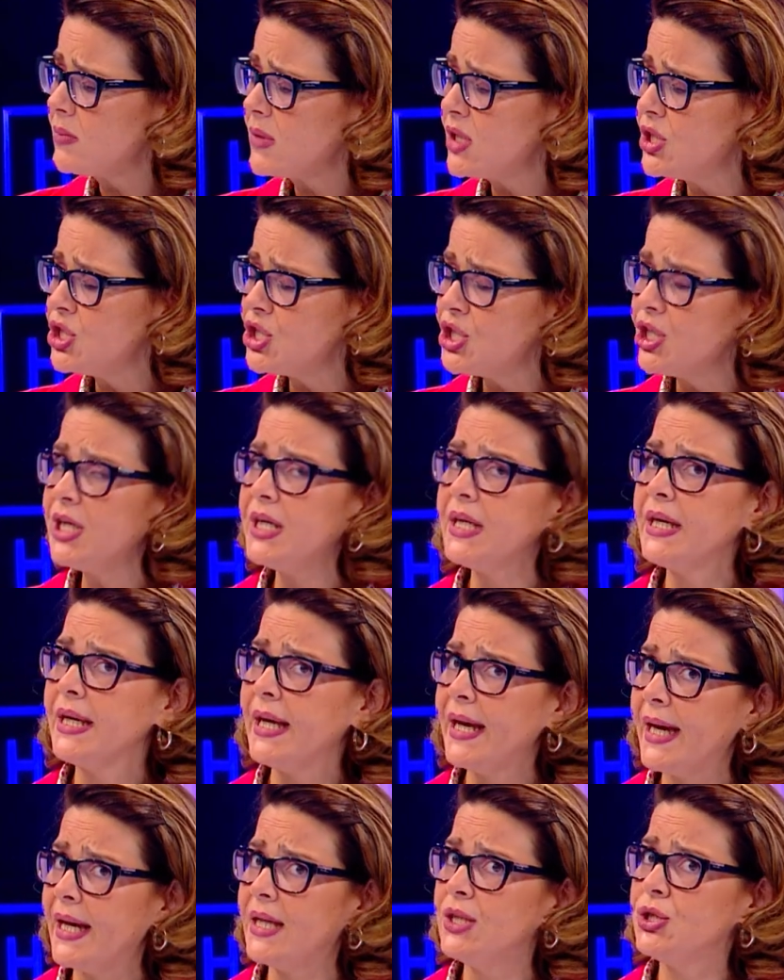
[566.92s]
she
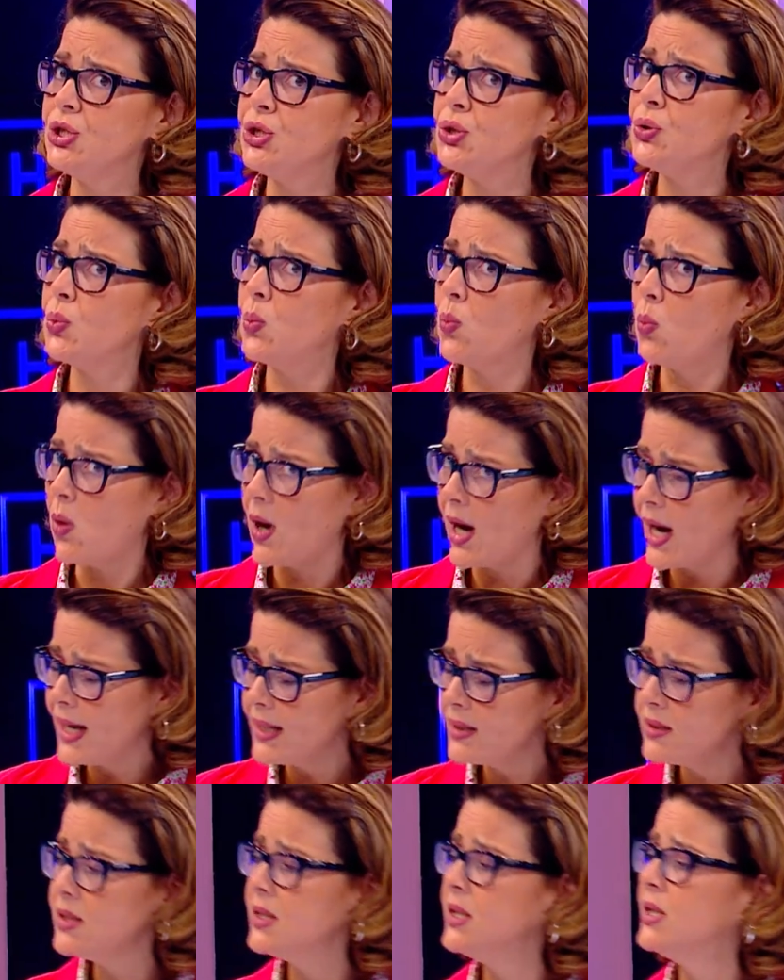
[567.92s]
can do
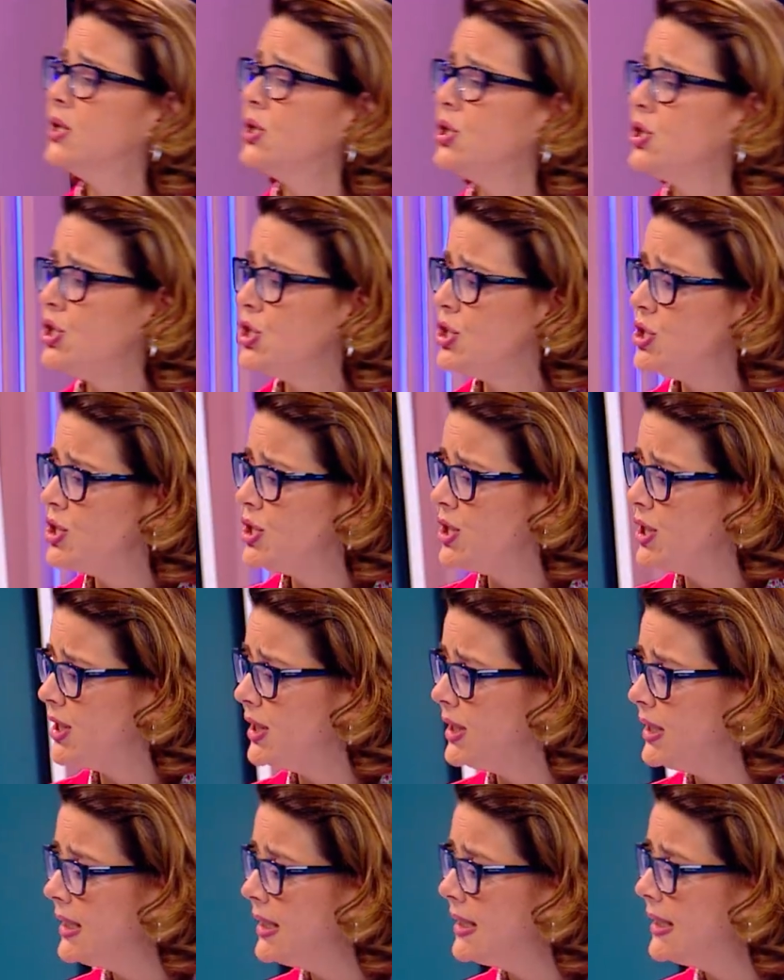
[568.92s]
what?
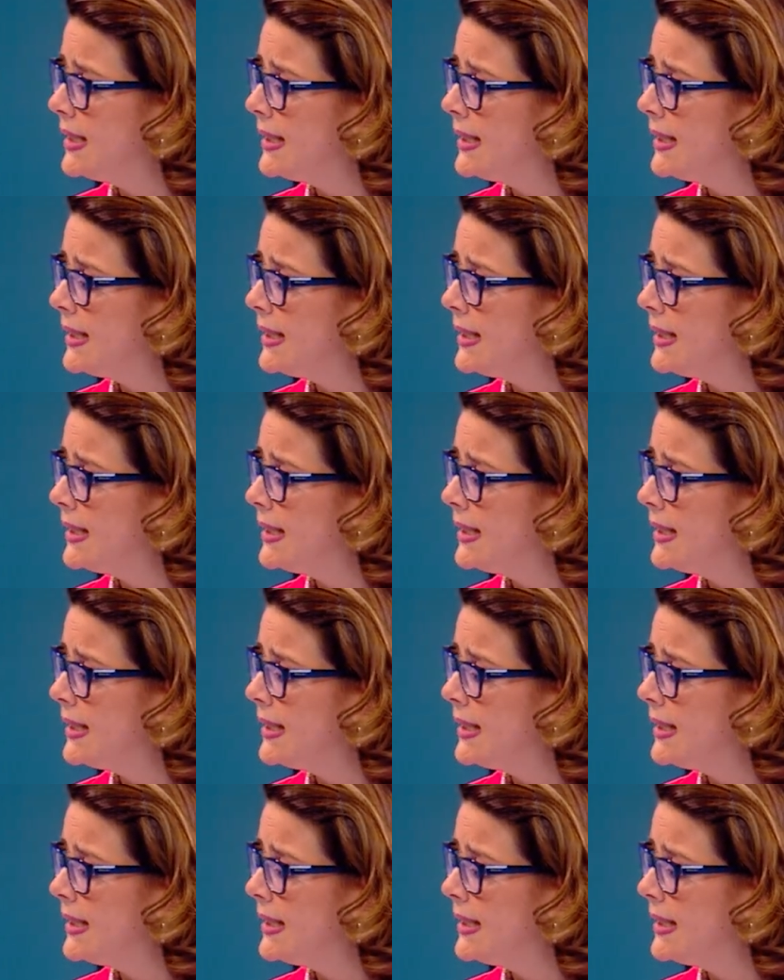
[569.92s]
She